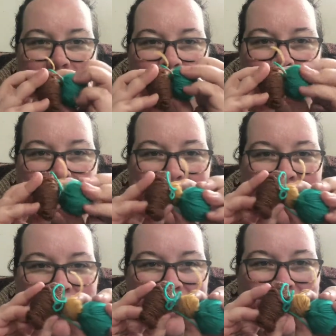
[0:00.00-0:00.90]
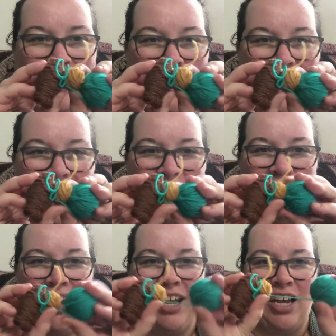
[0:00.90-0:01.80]
Is I have
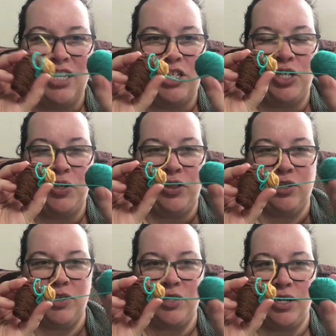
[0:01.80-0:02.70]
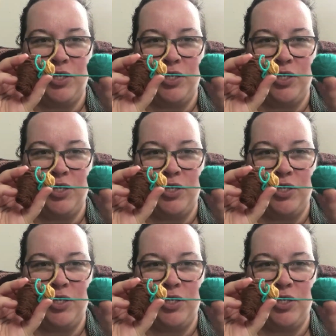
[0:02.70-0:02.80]
there's